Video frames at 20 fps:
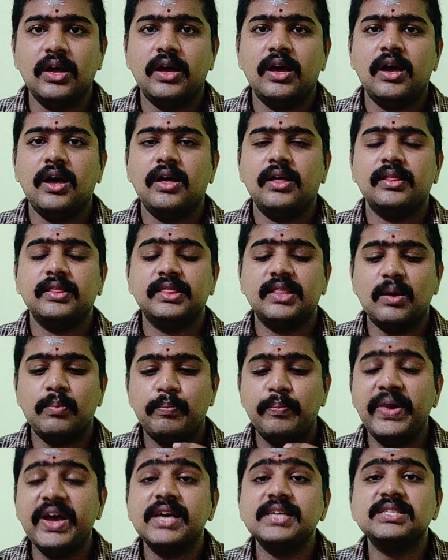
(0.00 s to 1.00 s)
The
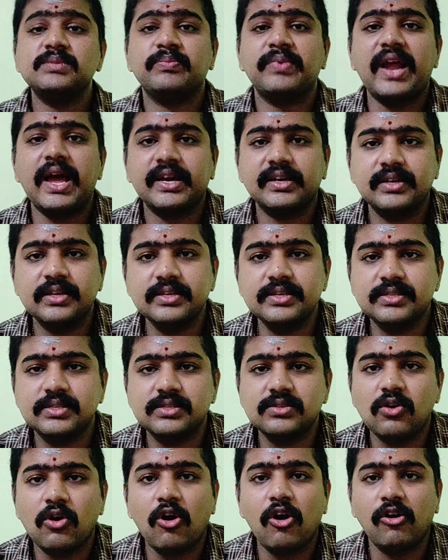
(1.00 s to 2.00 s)
best practice
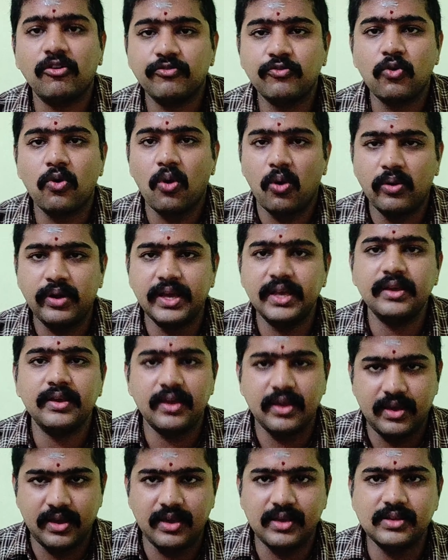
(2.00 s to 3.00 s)
of coding
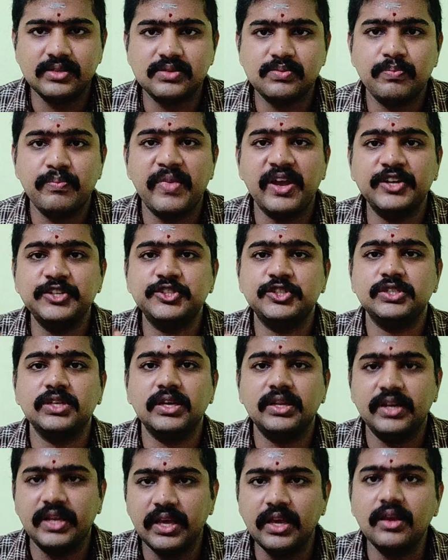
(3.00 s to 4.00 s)
is
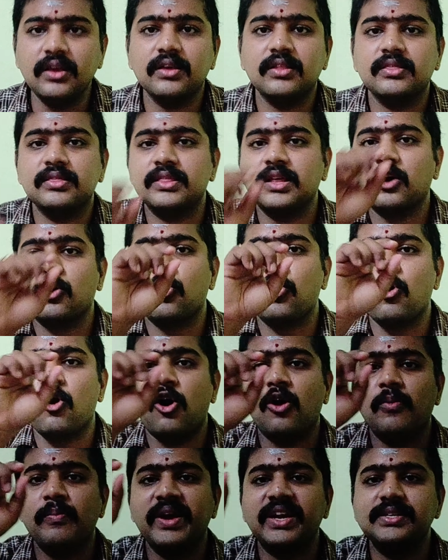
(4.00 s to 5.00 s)
mentioning the
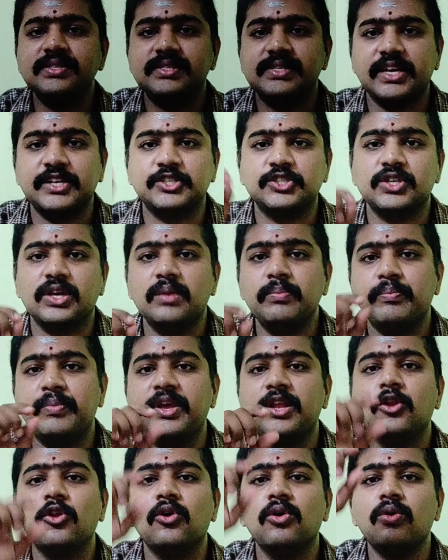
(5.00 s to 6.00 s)
comment section
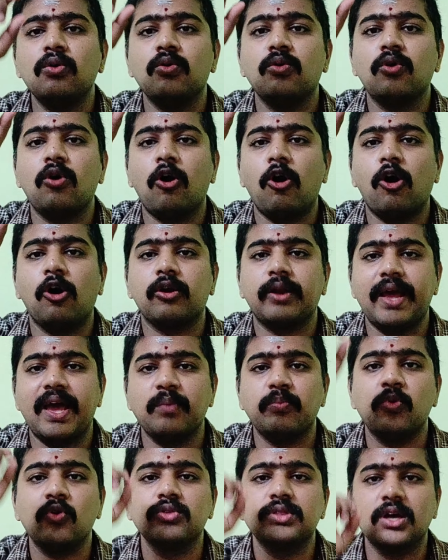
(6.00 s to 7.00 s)
below or above
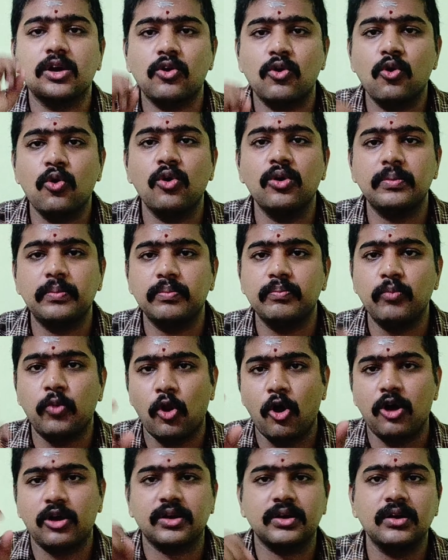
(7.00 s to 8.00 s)
the code block.
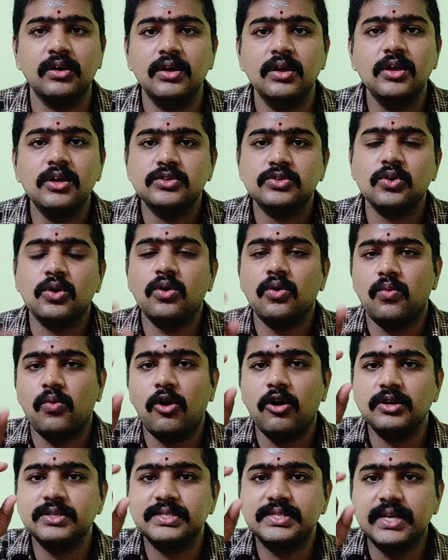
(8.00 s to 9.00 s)
So what's
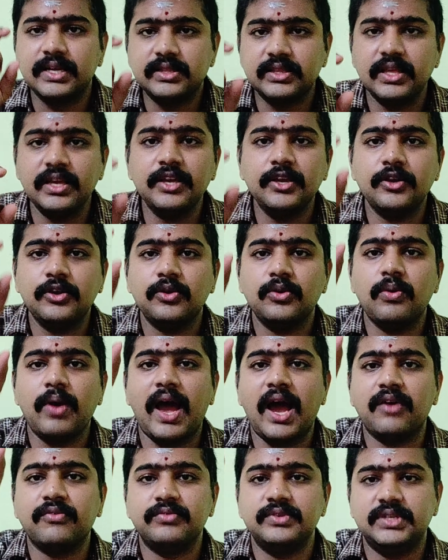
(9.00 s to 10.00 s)
the thing you
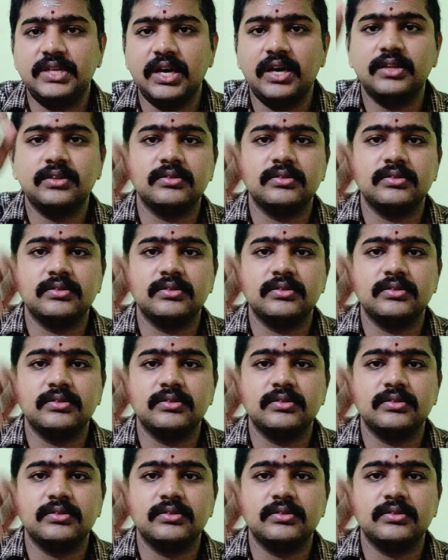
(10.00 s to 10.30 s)
have done